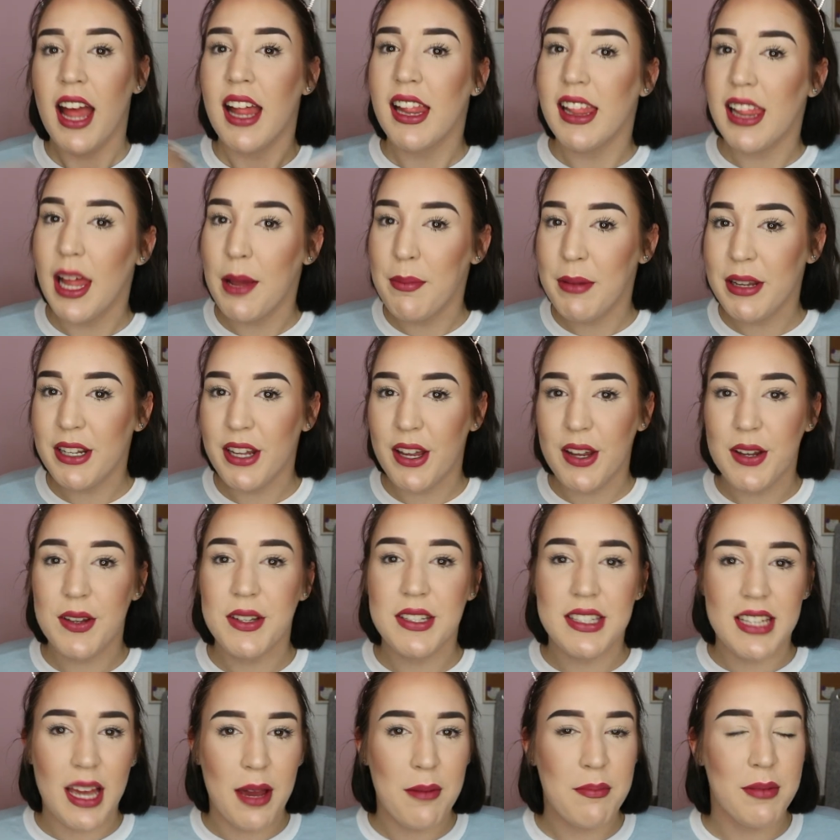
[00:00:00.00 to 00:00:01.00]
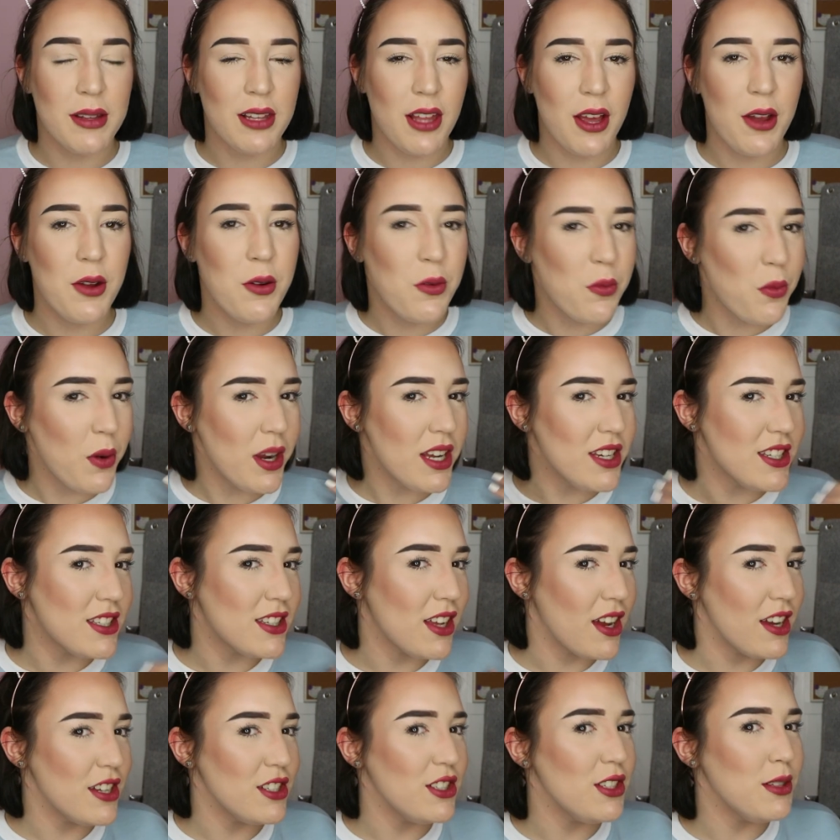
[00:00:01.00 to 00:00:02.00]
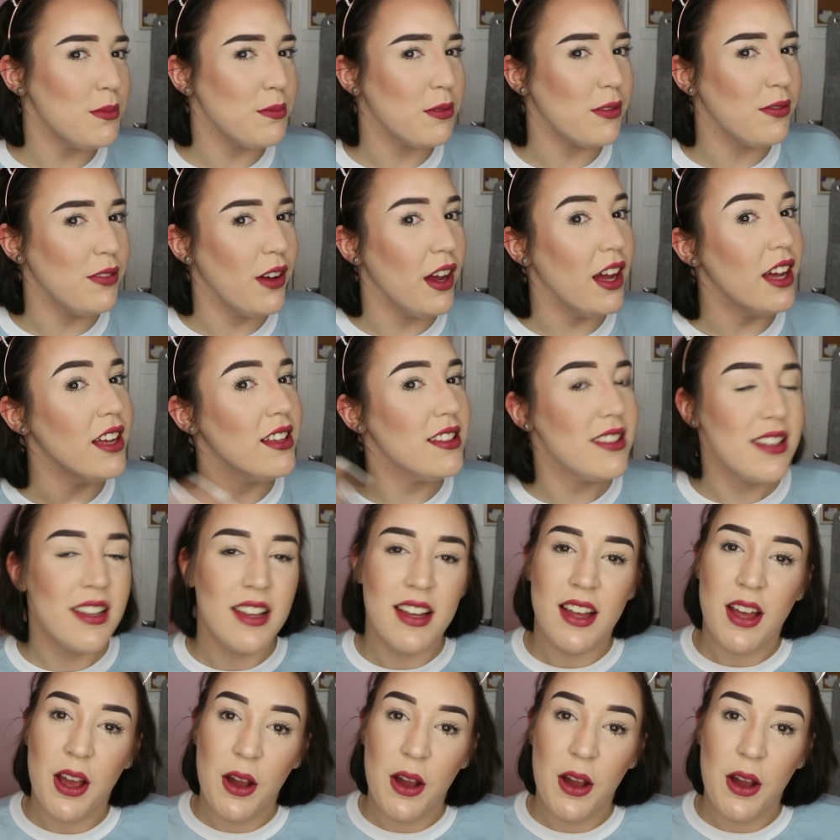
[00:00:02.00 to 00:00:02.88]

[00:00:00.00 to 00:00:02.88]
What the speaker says: Let me know down below which side you preferred.